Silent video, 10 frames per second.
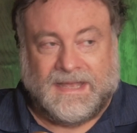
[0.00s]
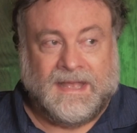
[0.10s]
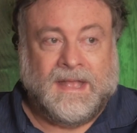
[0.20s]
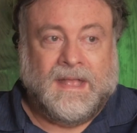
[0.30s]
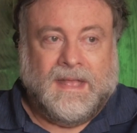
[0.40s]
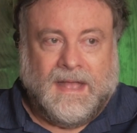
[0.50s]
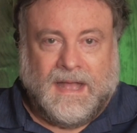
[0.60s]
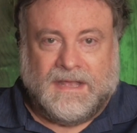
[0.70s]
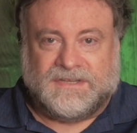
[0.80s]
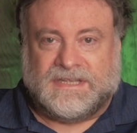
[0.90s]
Uh,
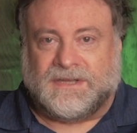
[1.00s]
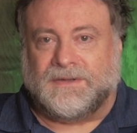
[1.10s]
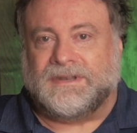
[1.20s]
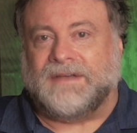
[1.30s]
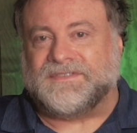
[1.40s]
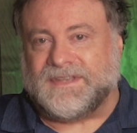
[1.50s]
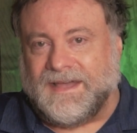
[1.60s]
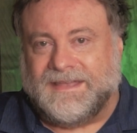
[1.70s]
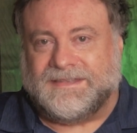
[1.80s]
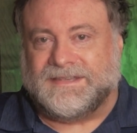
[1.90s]
uh, she's a good enough
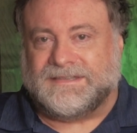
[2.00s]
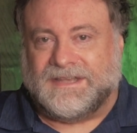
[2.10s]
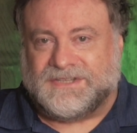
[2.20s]
scientist